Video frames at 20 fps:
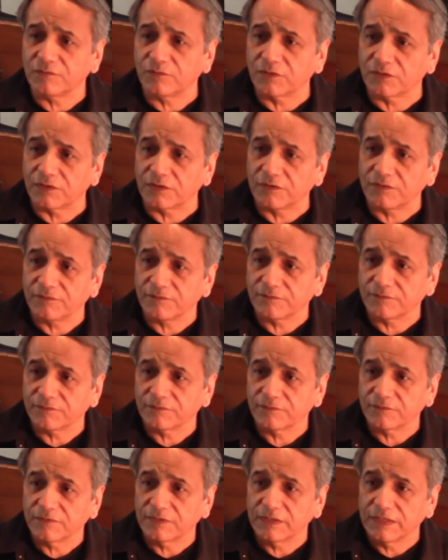were.
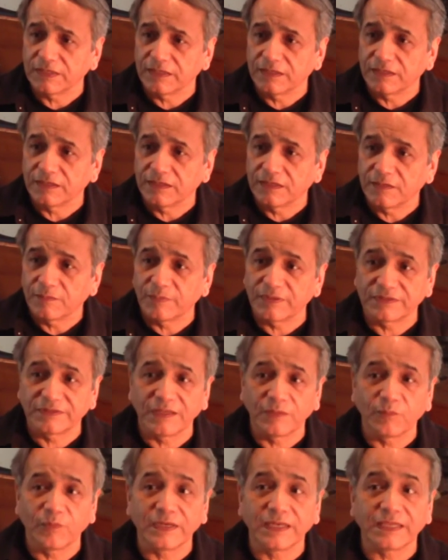But
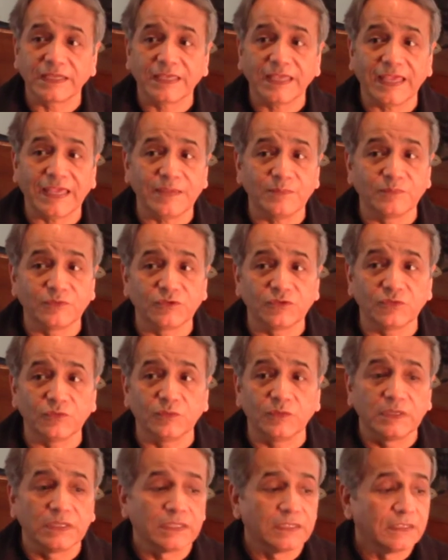then when it came
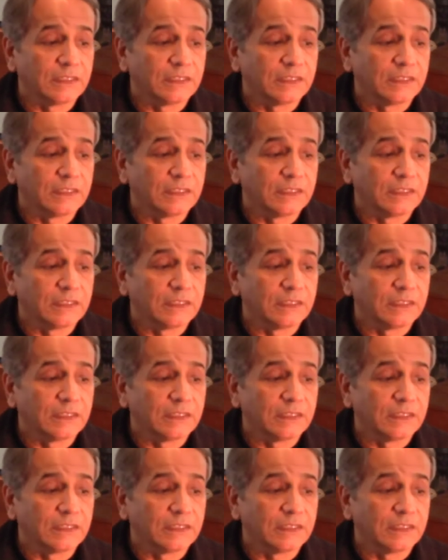to